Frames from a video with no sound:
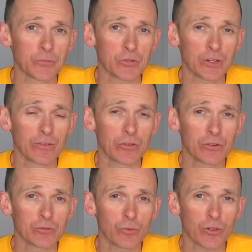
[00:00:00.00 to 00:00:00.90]
So give
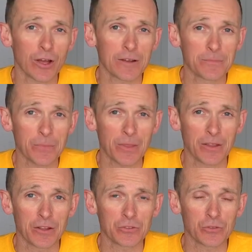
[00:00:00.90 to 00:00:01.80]
those some thought,
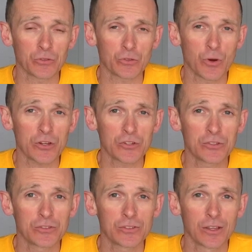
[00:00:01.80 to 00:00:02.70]
answer those
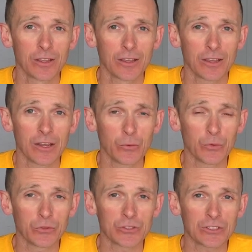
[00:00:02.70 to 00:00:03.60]
questions, and we
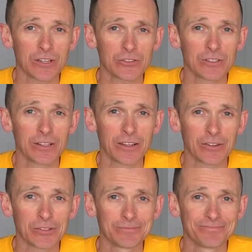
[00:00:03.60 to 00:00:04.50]
will discuss it later.